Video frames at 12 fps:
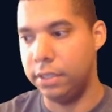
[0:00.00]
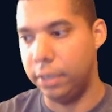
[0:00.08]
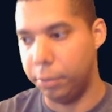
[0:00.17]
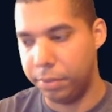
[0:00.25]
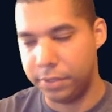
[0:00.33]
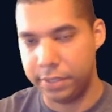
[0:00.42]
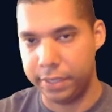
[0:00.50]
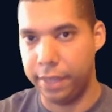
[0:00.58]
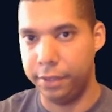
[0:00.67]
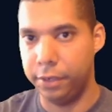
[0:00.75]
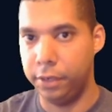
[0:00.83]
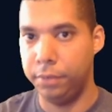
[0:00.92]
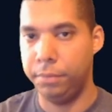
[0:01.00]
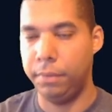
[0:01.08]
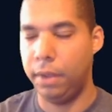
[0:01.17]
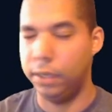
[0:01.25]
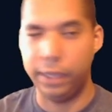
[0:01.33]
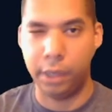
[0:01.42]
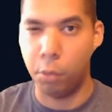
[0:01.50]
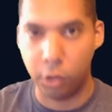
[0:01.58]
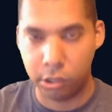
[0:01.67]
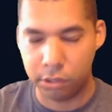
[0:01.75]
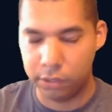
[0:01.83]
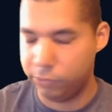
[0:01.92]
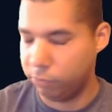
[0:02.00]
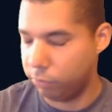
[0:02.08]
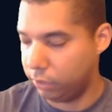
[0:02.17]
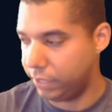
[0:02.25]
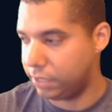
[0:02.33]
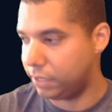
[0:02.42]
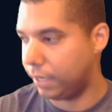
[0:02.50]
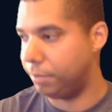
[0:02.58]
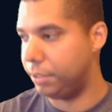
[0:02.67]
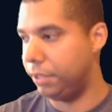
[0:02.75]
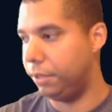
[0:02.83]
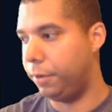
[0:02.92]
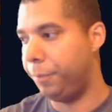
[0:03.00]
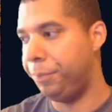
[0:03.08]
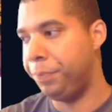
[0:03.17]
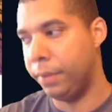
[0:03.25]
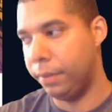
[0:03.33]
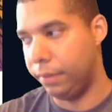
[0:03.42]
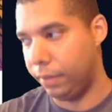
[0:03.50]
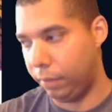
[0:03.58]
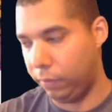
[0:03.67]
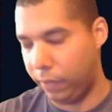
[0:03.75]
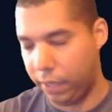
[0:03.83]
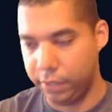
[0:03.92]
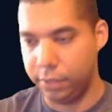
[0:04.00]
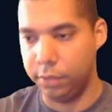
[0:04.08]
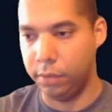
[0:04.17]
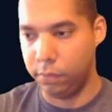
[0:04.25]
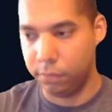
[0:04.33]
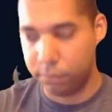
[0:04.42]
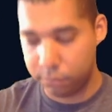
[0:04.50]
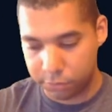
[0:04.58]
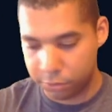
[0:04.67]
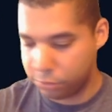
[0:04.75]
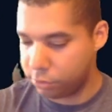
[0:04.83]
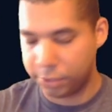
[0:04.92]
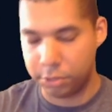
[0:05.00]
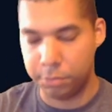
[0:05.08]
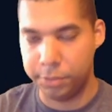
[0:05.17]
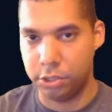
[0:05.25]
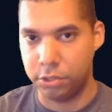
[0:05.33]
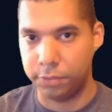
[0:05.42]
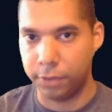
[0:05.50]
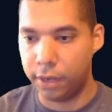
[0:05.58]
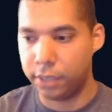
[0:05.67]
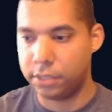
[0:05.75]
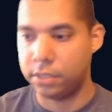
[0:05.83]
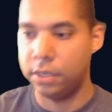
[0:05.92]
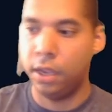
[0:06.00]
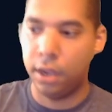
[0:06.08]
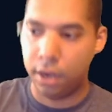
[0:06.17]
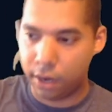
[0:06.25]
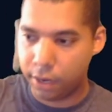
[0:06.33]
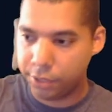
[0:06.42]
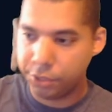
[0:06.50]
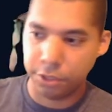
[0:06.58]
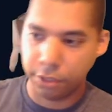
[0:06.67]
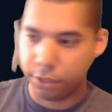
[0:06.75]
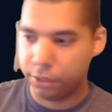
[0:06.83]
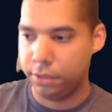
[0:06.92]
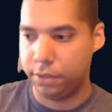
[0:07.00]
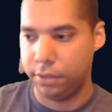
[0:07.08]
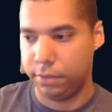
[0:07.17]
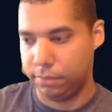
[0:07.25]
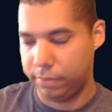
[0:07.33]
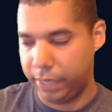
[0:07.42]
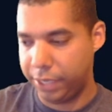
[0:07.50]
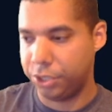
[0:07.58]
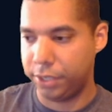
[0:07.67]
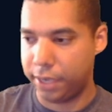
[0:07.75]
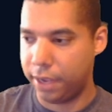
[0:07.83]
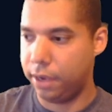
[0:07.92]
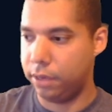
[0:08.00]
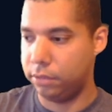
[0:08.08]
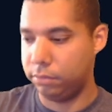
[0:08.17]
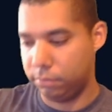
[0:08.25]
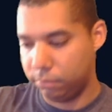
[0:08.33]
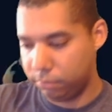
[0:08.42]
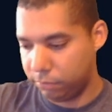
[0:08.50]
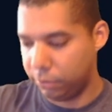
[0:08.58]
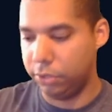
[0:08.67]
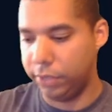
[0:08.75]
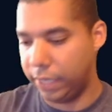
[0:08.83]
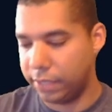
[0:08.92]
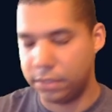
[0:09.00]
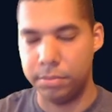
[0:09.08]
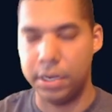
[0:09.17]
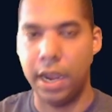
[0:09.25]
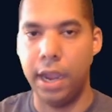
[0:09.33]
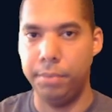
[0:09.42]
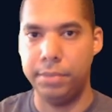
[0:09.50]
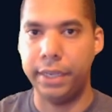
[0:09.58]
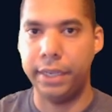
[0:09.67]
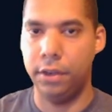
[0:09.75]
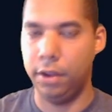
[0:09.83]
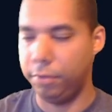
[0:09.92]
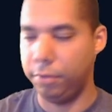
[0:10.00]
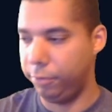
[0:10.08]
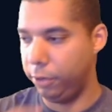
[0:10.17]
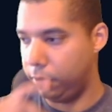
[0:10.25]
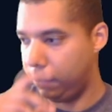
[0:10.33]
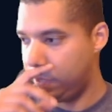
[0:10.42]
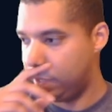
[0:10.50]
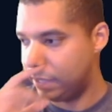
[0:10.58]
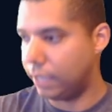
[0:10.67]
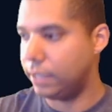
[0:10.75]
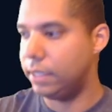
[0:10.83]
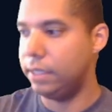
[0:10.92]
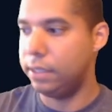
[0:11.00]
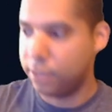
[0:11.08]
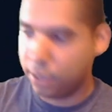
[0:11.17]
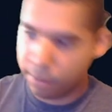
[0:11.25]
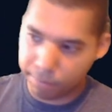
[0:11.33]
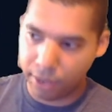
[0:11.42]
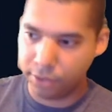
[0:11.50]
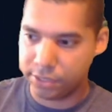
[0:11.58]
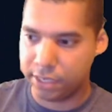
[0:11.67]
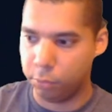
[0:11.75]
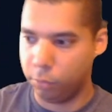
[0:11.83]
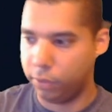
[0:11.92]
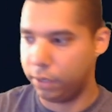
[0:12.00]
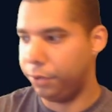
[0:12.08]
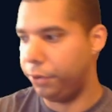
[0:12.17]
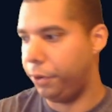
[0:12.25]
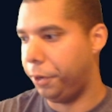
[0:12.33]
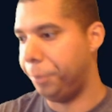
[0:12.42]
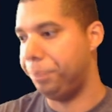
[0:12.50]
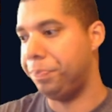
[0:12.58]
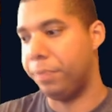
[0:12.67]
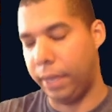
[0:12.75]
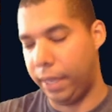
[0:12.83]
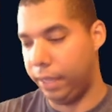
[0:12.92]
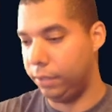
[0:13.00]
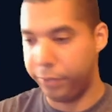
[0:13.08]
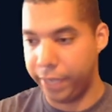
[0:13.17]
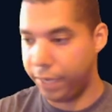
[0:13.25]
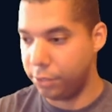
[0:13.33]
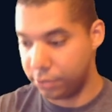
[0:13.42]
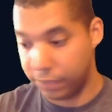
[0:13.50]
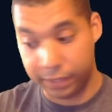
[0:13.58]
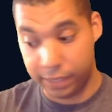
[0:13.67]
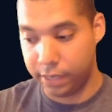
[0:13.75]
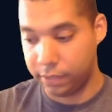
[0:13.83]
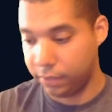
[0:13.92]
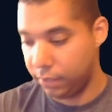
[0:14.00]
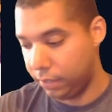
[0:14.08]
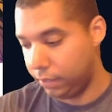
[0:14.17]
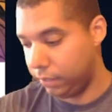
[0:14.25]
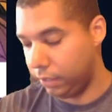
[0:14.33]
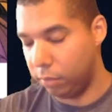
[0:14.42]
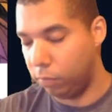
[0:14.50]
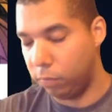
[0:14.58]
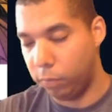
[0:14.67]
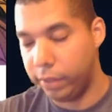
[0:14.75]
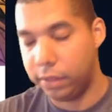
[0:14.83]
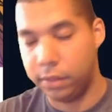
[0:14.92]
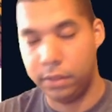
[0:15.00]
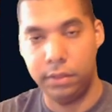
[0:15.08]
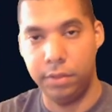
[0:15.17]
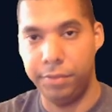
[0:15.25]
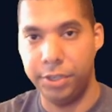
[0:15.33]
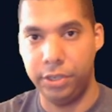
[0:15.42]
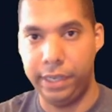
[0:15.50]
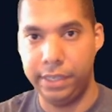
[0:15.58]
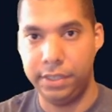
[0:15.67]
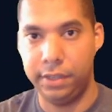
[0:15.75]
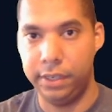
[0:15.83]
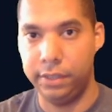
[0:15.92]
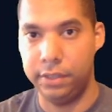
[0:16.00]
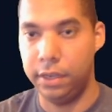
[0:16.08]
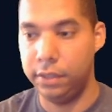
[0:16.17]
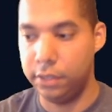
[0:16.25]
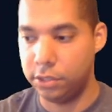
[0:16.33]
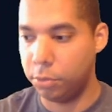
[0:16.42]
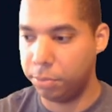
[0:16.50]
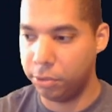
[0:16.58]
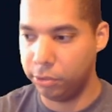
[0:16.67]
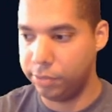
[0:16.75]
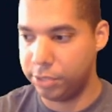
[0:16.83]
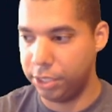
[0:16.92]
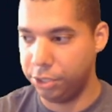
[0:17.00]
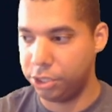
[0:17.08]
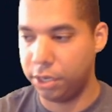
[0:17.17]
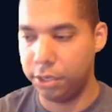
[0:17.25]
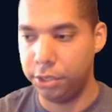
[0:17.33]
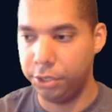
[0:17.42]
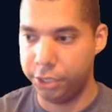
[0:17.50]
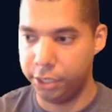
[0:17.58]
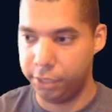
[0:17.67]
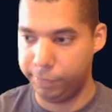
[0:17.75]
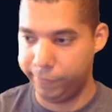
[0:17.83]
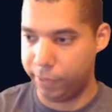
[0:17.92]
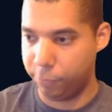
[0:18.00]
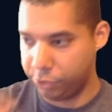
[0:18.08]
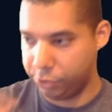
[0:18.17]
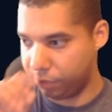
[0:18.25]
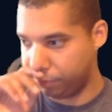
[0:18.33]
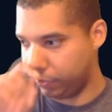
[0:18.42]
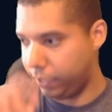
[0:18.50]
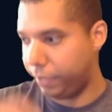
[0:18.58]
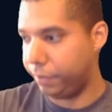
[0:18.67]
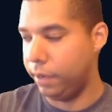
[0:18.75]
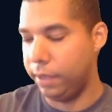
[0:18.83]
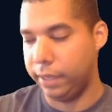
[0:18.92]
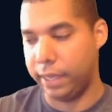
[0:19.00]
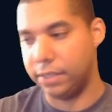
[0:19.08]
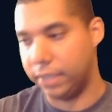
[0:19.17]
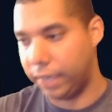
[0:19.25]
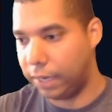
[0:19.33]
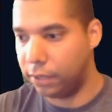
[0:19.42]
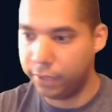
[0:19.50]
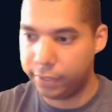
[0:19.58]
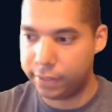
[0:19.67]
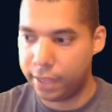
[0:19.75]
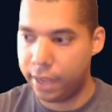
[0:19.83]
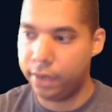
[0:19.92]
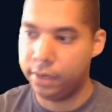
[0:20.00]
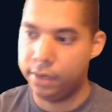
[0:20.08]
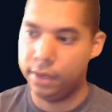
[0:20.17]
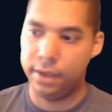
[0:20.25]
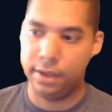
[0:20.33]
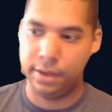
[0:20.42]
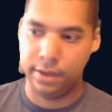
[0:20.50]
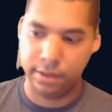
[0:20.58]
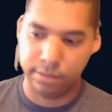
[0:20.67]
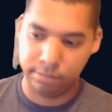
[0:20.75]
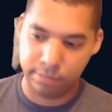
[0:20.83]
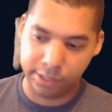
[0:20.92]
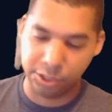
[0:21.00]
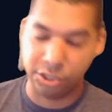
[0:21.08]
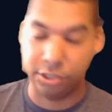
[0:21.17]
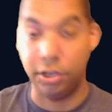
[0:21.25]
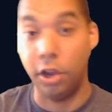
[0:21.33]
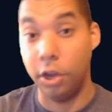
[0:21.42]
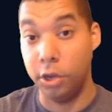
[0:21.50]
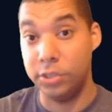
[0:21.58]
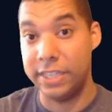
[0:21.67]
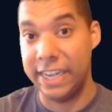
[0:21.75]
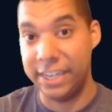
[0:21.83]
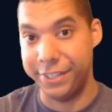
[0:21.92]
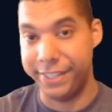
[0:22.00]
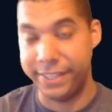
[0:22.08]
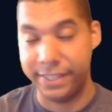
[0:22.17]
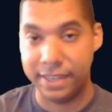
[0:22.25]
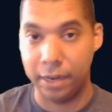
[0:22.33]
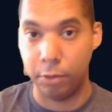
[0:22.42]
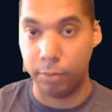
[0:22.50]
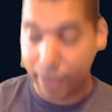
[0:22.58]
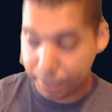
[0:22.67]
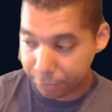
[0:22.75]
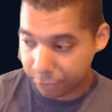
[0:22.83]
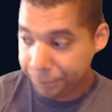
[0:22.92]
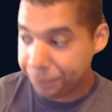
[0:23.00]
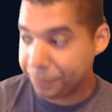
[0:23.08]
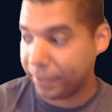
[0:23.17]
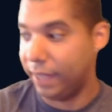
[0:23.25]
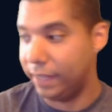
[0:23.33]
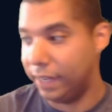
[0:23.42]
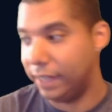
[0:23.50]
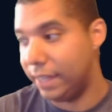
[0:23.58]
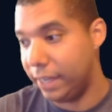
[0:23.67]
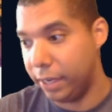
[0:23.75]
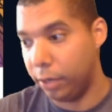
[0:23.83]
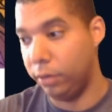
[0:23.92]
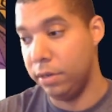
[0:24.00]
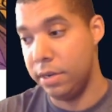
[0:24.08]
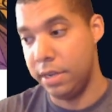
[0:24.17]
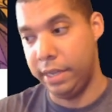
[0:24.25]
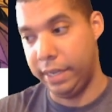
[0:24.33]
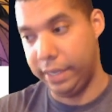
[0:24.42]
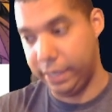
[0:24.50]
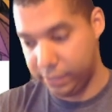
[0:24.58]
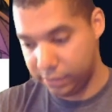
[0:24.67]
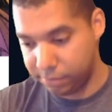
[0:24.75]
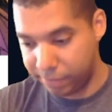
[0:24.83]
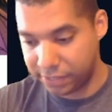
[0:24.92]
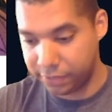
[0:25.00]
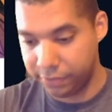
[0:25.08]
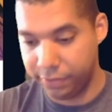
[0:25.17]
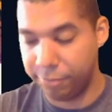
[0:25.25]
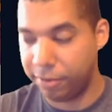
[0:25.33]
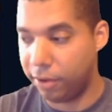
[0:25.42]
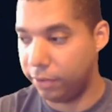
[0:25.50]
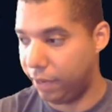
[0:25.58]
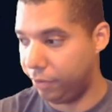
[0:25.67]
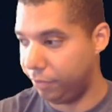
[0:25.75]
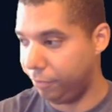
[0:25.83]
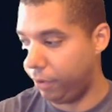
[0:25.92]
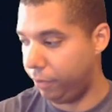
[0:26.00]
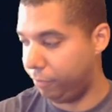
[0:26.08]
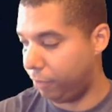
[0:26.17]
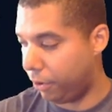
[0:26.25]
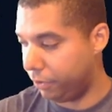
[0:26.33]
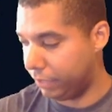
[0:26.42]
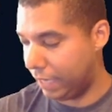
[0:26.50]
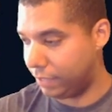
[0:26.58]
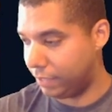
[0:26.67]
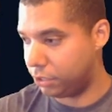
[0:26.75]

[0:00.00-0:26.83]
They're put together on like a work release type deal. Hey, you do special missions for us under Agent Gao. You get some time taken off of your sentence. Miles had to work under her, and Luke Cage was like, yeah, with the vigilante thing done, this whole program's getting shuttered. You're going to get reshuffled in. Gao's like, I don't like that. And she goes and actually seeks out Rabble. And then here is basically the fallout of all of that.